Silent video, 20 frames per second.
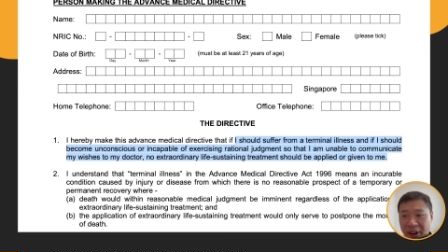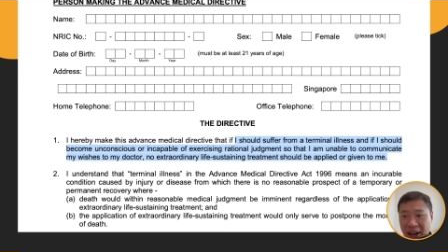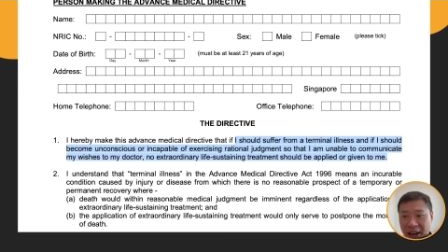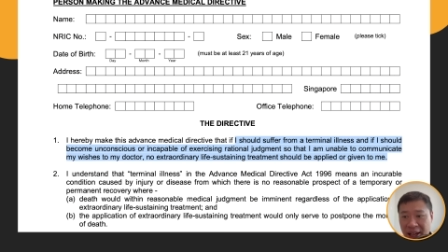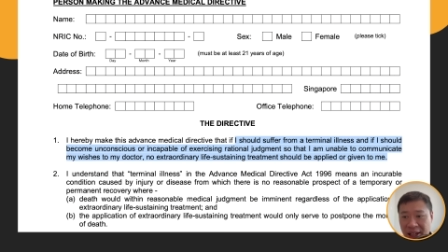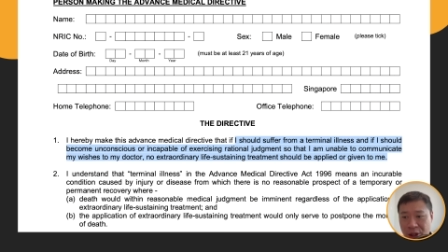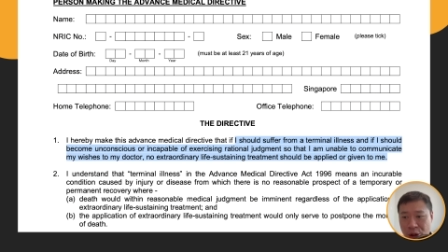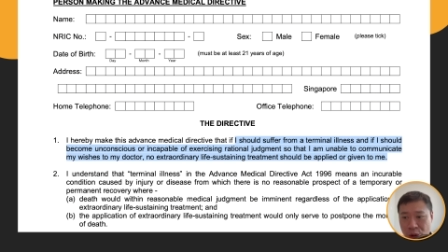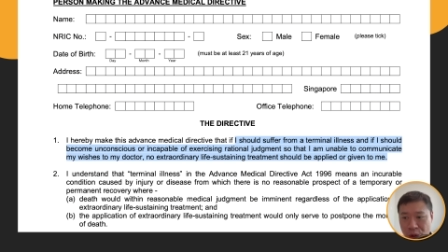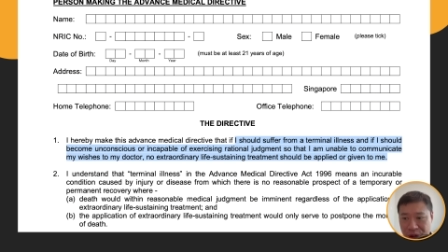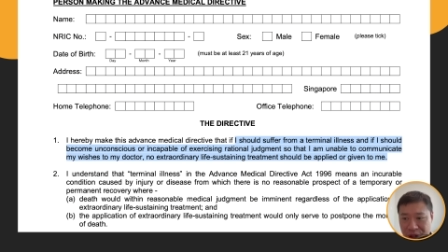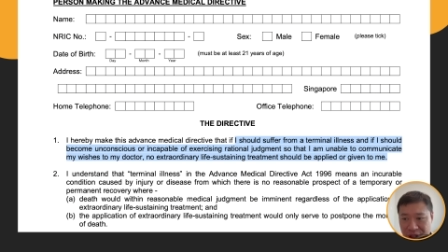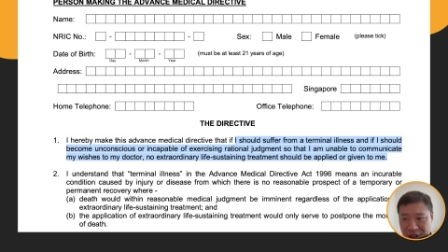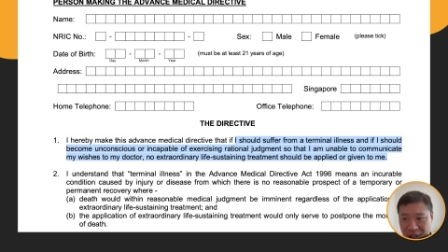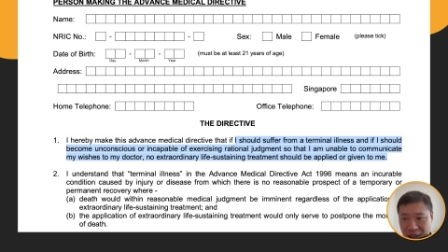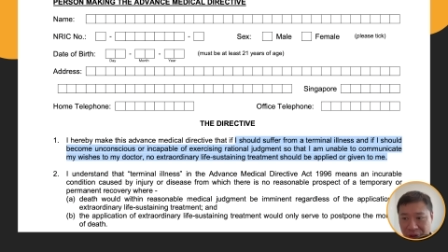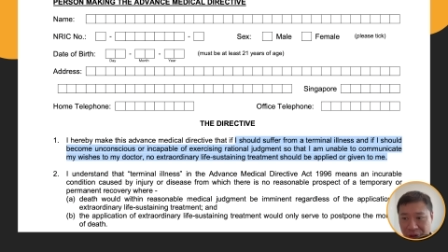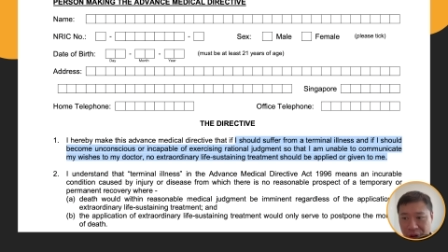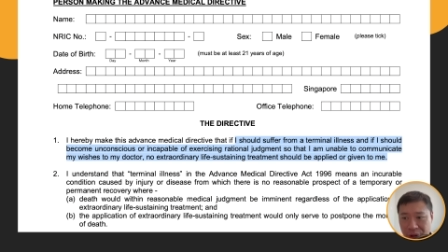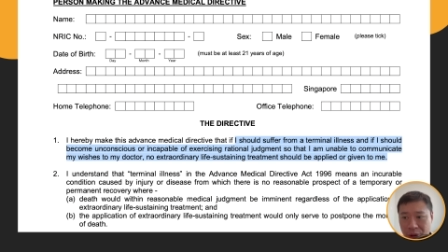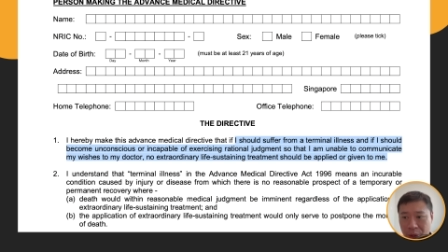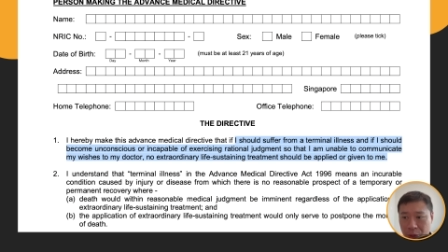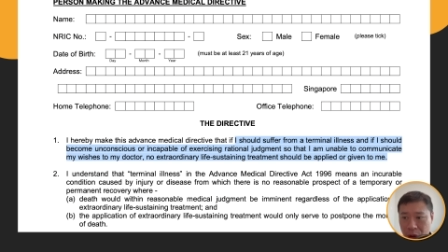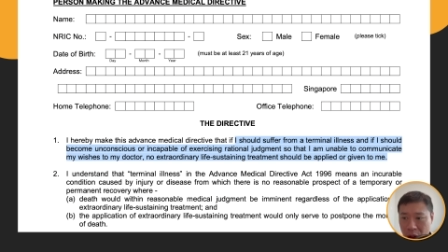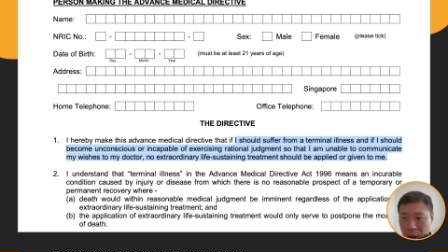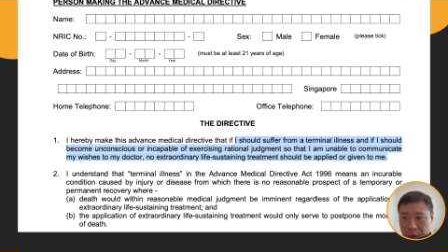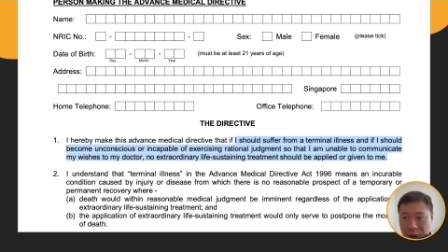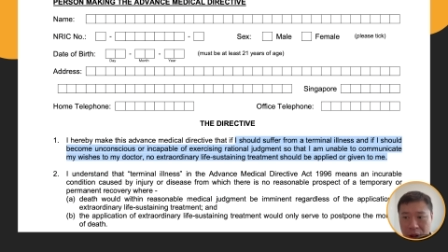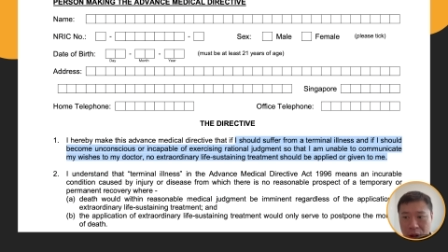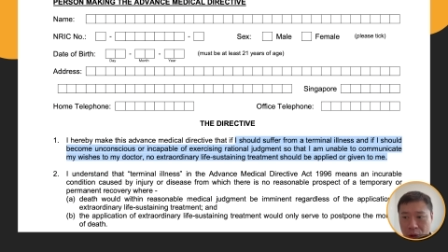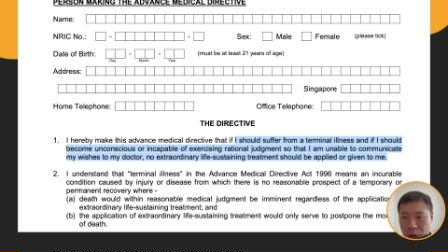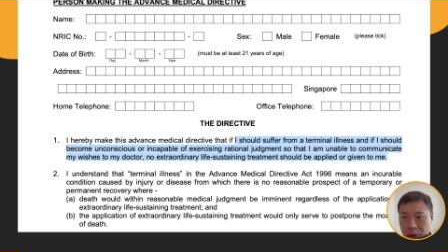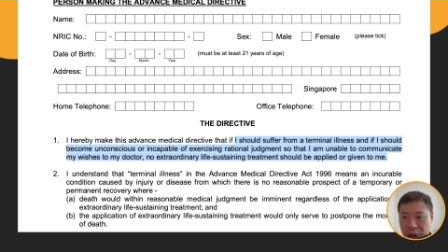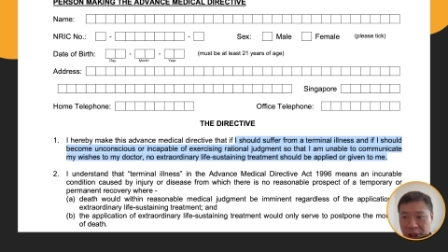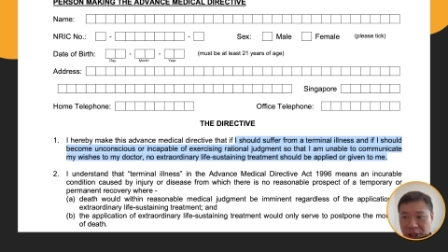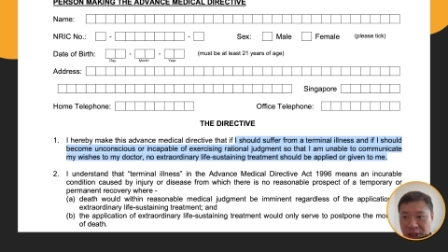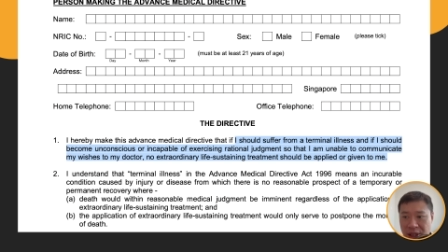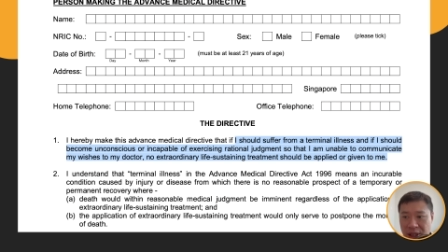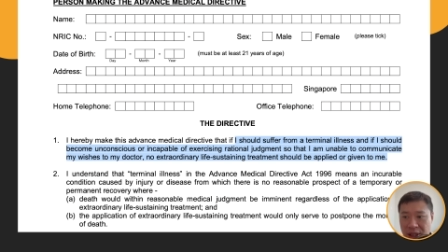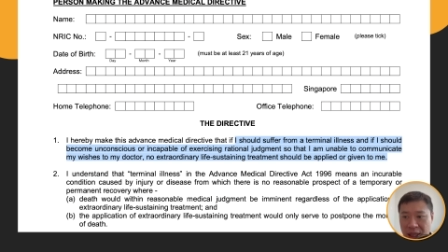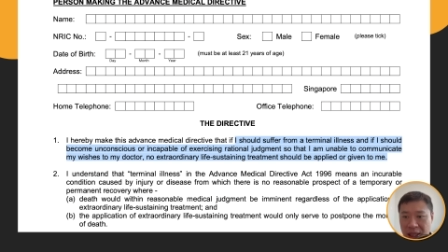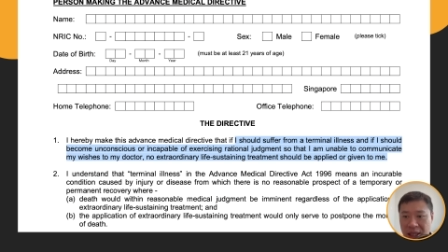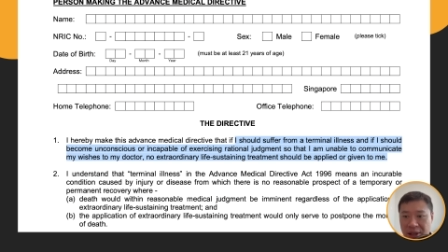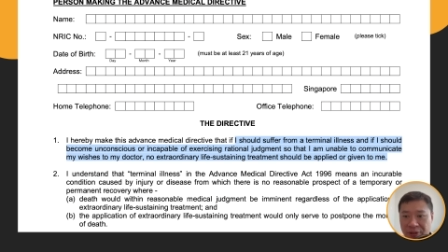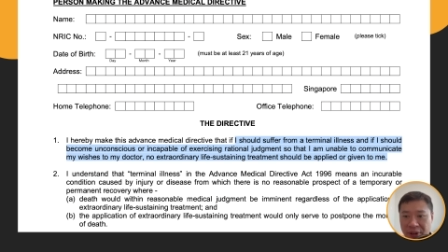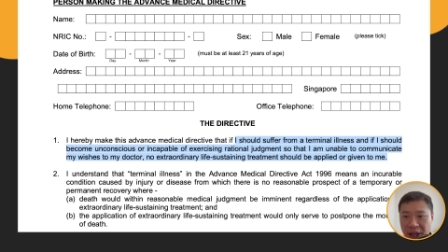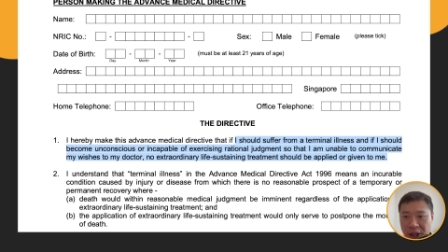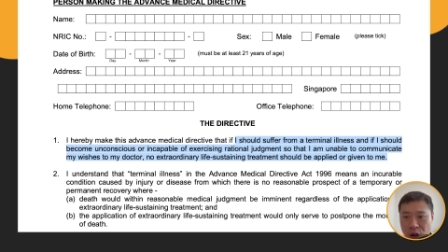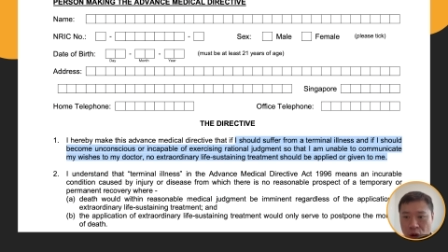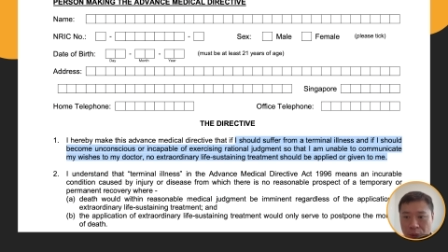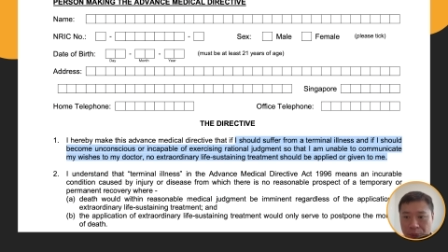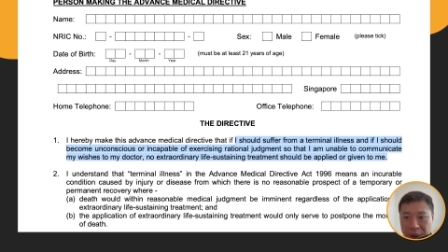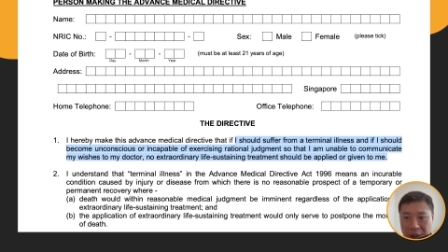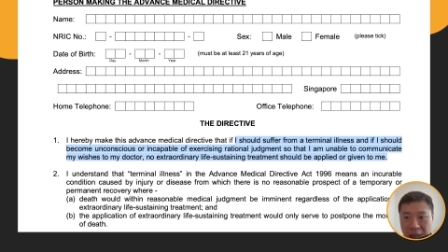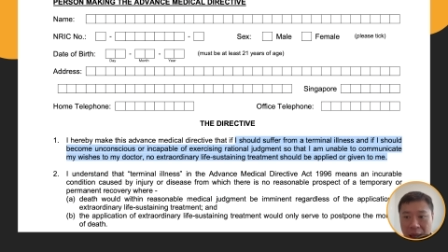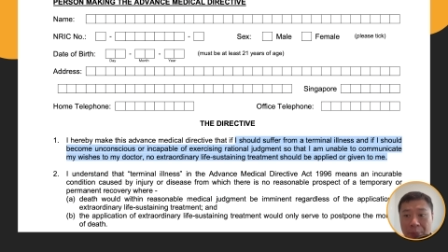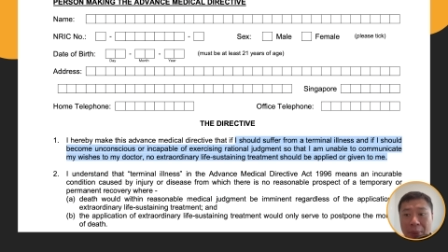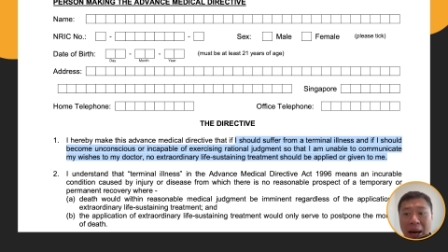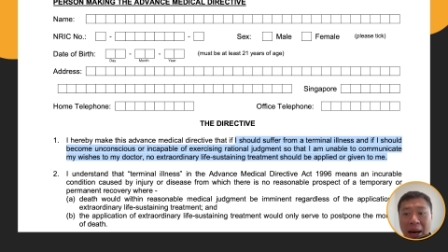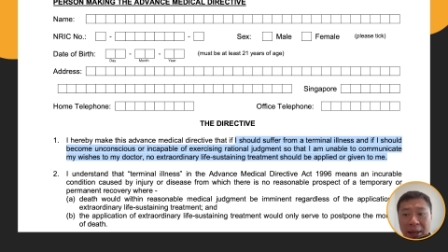I should suffer from terminal illness and if I should become